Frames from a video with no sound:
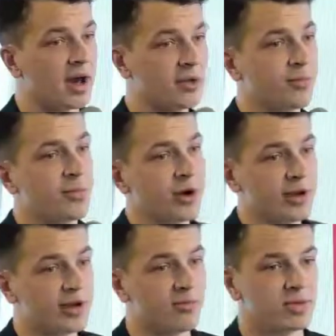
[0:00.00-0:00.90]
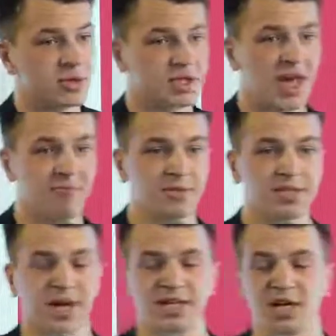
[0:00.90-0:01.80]
other part, which was
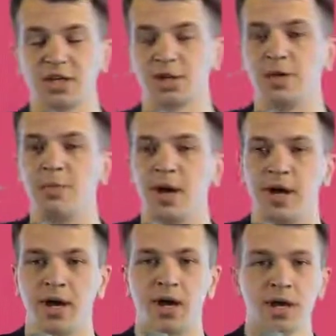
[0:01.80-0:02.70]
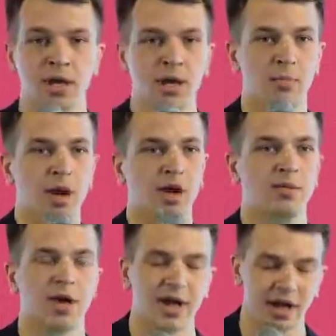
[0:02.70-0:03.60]
emphasized actually by
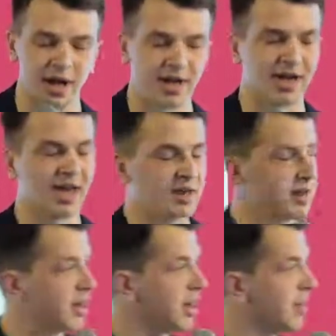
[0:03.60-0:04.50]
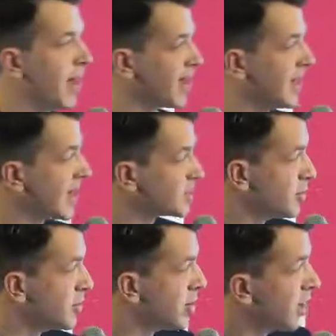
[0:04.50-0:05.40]
a banking
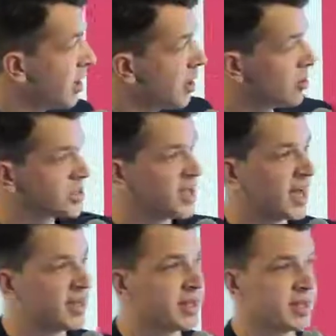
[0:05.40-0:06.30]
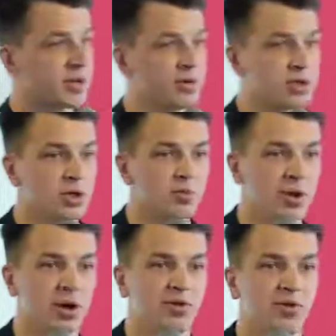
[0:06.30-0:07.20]
expert, was that the crucial
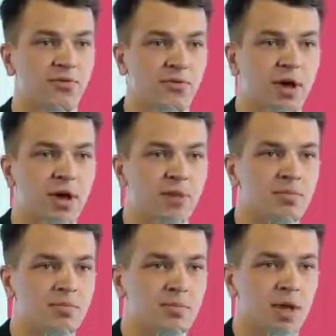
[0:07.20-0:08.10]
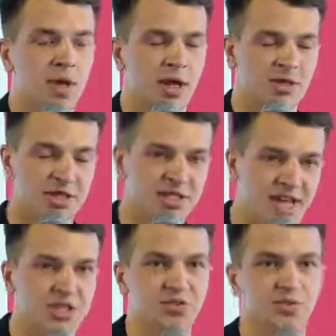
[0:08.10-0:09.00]
part of
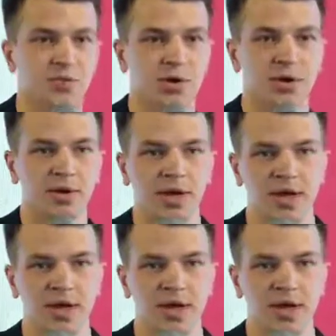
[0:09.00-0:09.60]
success for